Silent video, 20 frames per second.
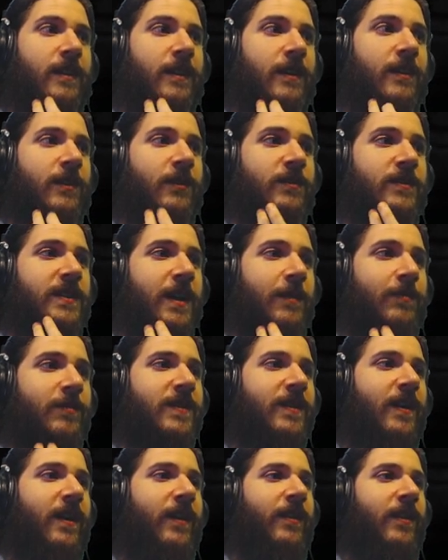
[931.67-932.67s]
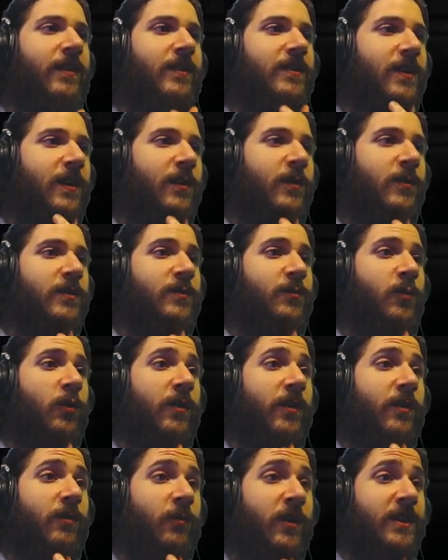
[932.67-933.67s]
You stepped on their toes more
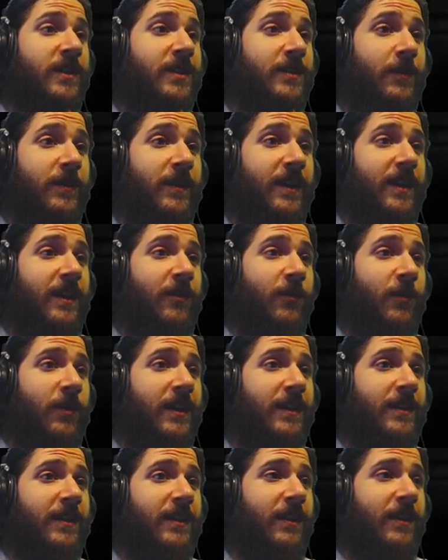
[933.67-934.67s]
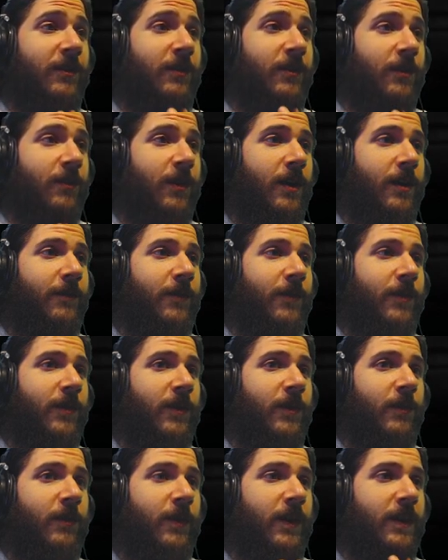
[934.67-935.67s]
than once, but they agreed to hear your offer.
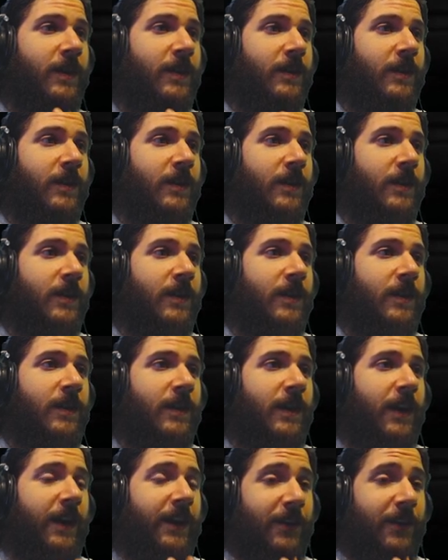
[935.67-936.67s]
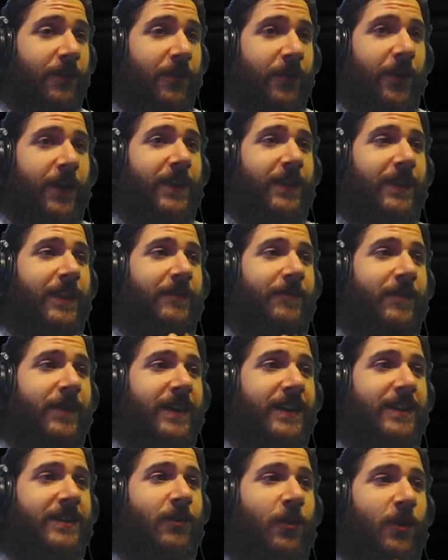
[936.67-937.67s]
Okay. I can threaten them
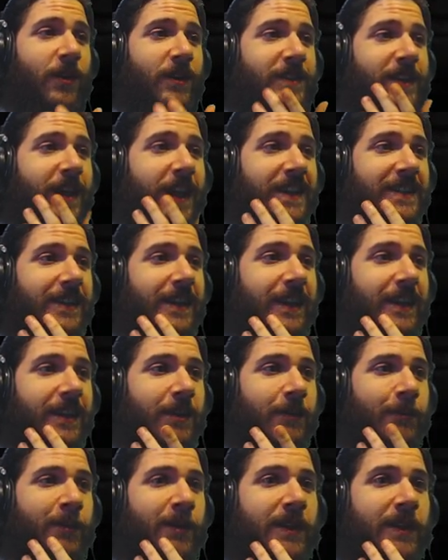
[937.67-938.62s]
or assassinate them.